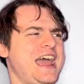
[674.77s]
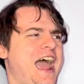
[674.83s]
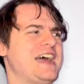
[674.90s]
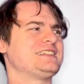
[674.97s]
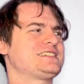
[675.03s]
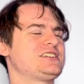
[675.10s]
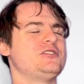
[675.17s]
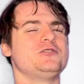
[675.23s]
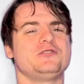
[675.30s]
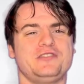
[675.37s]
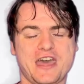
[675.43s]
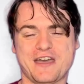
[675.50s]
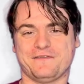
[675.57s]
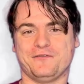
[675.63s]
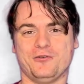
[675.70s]
And so
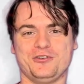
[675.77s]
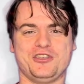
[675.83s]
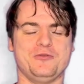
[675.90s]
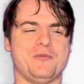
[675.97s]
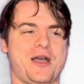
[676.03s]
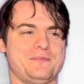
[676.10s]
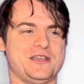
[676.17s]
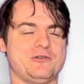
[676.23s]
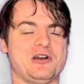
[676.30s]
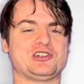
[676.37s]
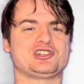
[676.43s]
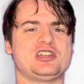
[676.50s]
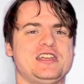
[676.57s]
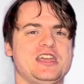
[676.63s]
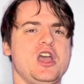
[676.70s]
therefore you might be
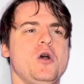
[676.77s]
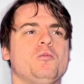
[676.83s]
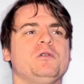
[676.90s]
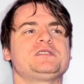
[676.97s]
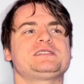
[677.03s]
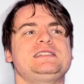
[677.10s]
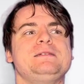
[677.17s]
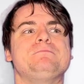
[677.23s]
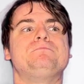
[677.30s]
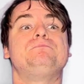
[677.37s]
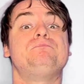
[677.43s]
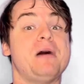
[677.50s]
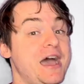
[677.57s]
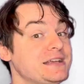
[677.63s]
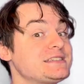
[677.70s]
questioning, what's the
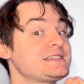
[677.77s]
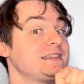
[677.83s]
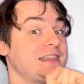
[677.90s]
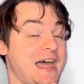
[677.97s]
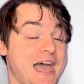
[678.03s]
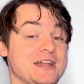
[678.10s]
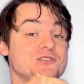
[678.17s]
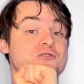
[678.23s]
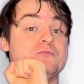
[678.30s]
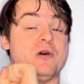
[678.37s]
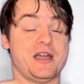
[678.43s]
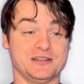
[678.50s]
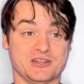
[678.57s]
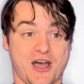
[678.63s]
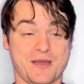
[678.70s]
best layer to
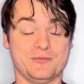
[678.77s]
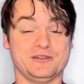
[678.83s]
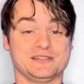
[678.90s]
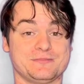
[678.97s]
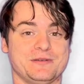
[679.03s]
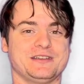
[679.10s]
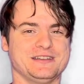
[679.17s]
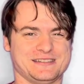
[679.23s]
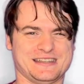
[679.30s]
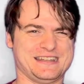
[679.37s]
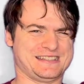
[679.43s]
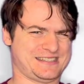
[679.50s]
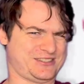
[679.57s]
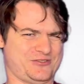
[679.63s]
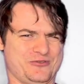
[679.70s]
mine diamonds, because
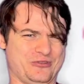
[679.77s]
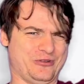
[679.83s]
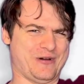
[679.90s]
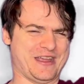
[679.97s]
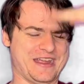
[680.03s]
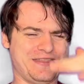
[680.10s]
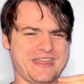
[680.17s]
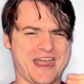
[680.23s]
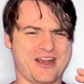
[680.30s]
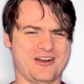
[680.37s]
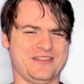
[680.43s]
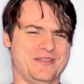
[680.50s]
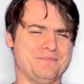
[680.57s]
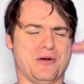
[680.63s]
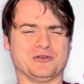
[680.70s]
it's all the way in there
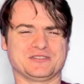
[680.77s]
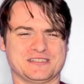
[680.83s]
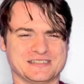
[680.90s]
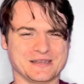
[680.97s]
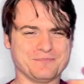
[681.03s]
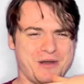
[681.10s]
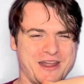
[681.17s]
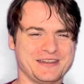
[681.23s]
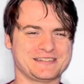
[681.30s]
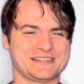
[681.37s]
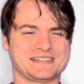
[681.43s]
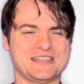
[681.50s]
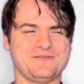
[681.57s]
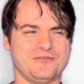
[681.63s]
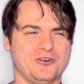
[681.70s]
and the most is at
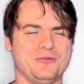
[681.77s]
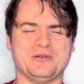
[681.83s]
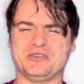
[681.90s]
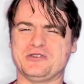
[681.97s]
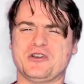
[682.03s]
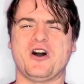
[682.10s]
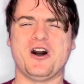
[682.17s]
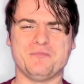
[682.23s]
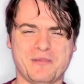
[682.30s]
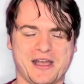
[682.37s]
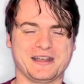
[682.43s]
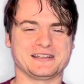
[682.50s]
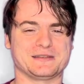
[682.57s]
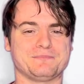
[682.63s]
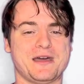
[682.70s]
-64, but you can't mine
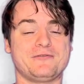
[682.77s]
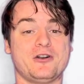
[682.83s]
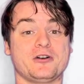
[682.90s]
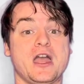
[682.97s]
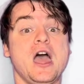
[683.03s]
because of Bedrock.